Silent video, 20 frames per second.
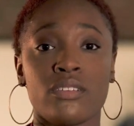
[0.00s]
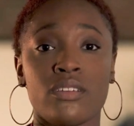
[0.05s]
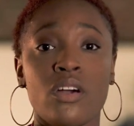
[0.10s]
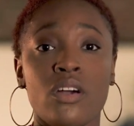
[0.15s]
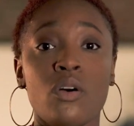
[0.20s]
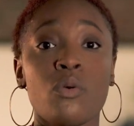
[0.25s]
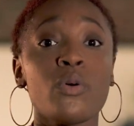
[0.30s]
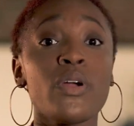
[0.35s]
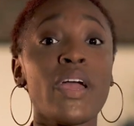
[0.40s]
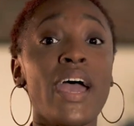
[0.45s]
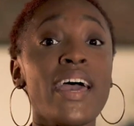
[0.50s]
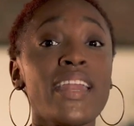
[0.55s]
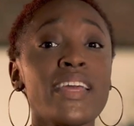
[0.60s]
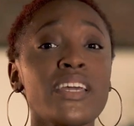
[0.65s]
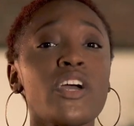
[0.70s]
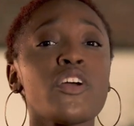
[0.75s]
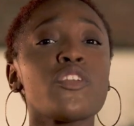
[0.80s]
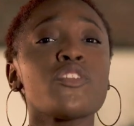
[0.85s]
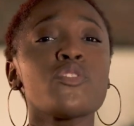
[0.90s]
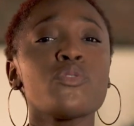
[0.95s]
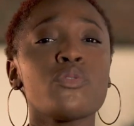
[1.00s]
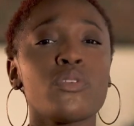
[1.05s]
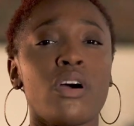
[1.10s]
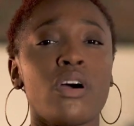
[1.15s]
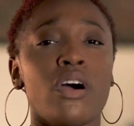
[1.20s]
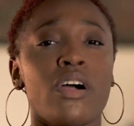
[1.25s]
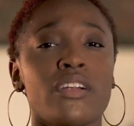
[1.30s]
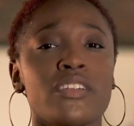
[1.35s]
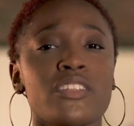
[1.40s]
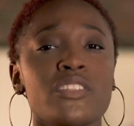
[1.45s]
We're adding a new
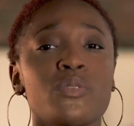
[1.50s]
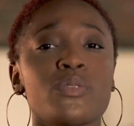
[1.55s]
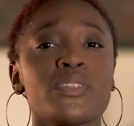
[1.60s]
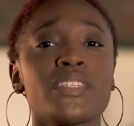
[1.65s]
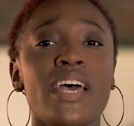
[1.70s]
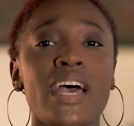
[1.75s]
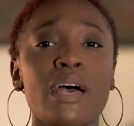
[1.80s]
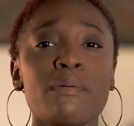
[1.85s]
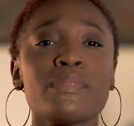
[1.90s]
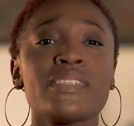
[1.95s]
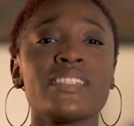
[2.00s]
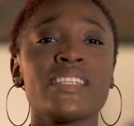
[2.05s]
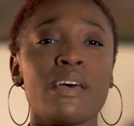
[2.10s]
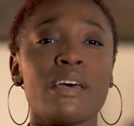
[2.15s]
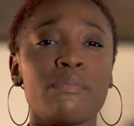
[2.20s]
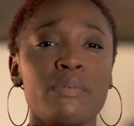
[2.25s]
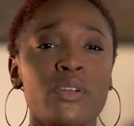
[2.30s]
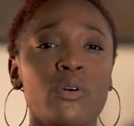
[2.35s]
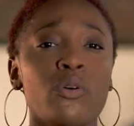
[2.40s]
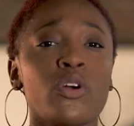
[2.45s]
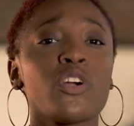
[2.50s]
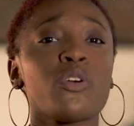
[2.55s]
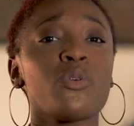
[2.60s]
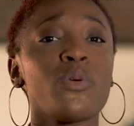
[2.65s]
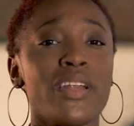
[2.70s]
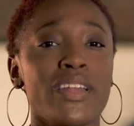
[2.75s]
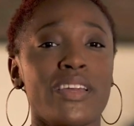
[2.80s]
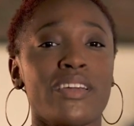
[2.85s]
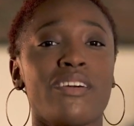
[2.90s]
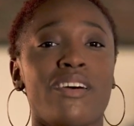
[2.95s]
card, so tap debit or
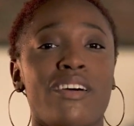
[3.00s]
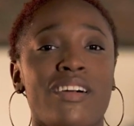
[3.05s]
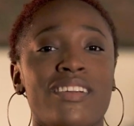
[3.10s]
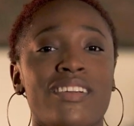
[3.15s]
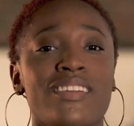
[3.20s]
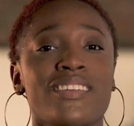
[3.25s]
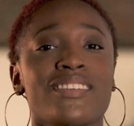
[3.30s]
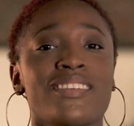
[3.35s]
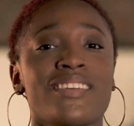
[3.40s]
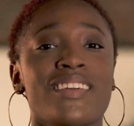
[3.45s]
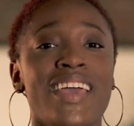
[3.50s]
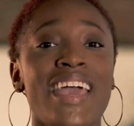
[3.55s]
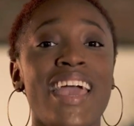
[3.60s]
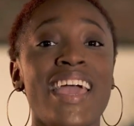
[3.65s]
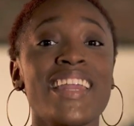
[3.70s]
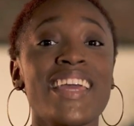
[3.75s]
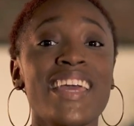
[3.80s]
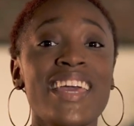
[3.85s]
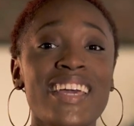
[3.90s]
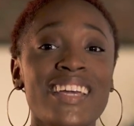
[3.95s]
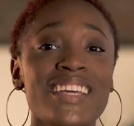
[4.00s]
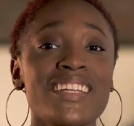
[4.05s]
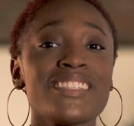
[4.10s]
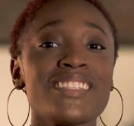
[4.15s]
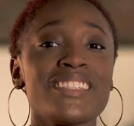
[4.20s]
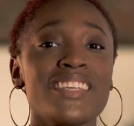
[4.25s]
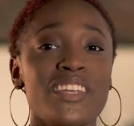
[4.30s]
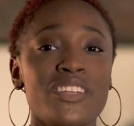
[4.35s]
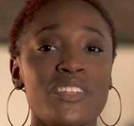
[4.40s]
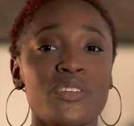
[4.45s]
credit card and hit
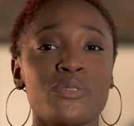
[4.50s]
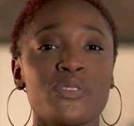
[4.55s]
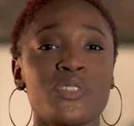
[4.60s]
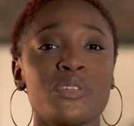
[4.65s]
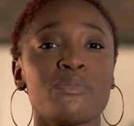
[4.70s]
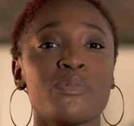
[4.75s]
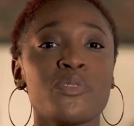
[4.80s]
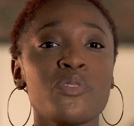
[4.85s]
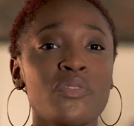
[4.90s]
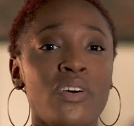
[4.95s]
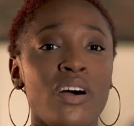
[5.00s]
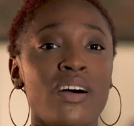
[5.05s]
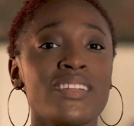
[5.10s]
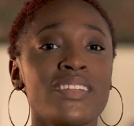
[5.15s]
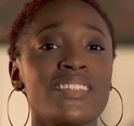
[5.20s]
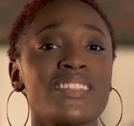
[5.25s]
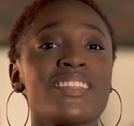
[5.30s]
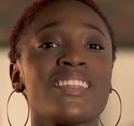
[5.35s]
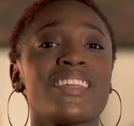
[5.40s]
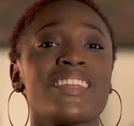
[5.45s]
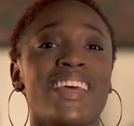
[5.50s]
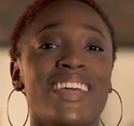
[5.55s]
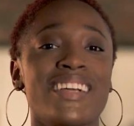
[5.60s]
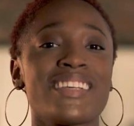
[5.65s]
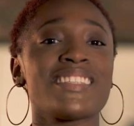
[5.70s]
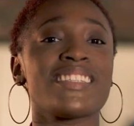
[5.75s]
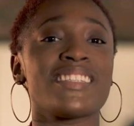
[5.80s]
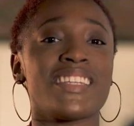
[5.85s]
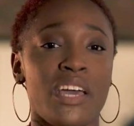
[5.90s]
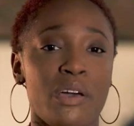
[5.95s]
continue to move on to the
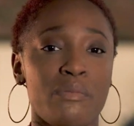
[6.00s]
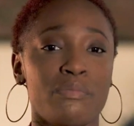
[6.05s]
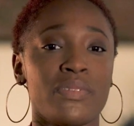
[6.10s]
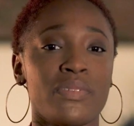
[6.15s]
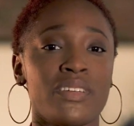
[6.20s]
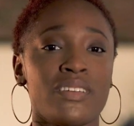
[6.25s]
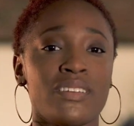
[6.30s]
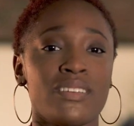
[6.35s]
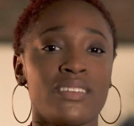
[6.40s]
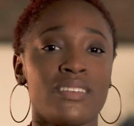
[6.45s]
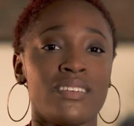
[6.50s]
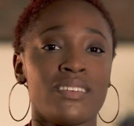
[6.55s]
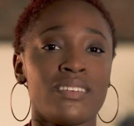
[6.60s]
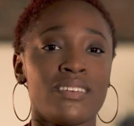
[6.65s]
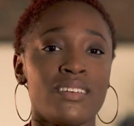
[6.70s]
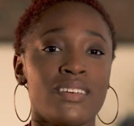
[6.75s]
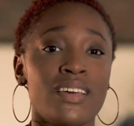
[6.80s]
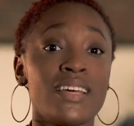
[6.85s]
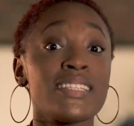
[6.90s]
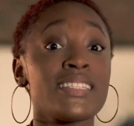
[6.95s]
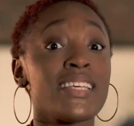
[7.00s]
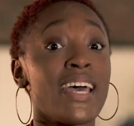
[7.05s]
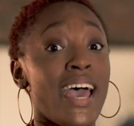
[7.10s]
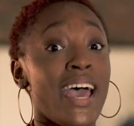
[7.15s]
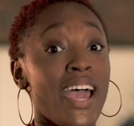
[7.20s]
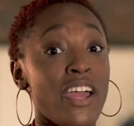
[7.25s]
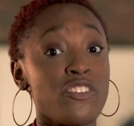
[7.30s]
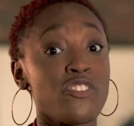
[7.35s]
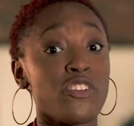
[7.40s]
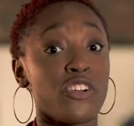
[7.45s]
next step. To
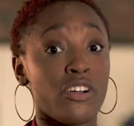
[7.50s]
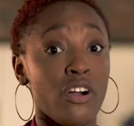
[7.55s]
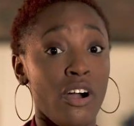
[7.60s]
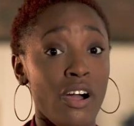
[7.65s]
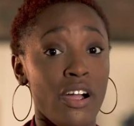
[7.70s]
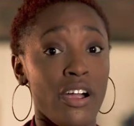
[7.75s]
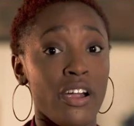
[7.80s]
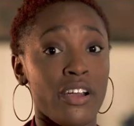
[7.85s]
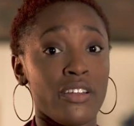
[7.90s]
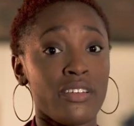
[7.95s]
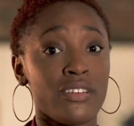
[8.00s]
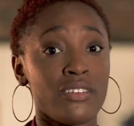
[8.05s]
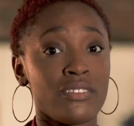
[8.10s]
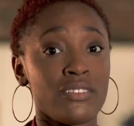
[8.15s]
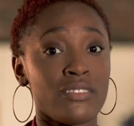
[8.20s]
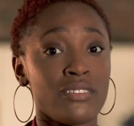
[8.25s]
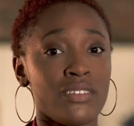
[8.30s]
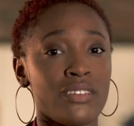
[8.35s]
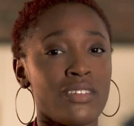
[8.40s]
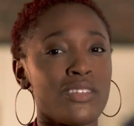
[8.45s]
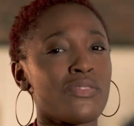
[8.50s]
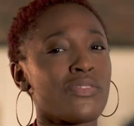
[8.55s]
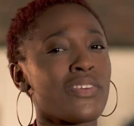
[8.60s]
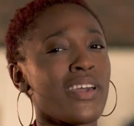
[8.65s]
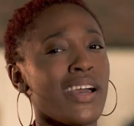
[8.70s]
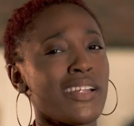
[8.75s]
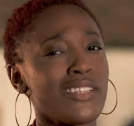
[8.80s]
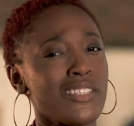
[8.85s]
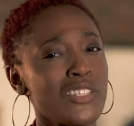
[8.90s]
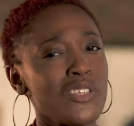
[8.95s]
add your card, you've
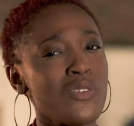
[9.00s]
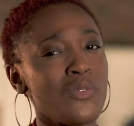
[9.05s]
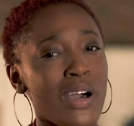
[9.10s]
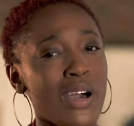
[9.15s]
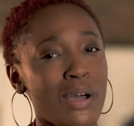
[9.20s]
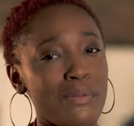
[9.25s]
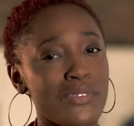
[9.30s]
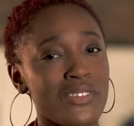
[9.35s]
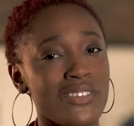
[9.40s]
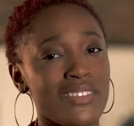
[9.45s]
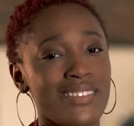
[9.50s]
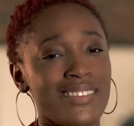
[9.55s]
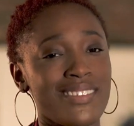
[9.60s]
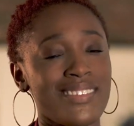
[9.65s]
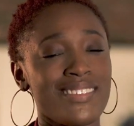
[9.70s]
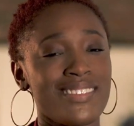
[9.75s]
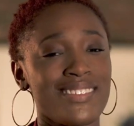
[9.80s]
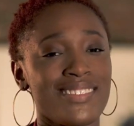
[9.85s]
got two options.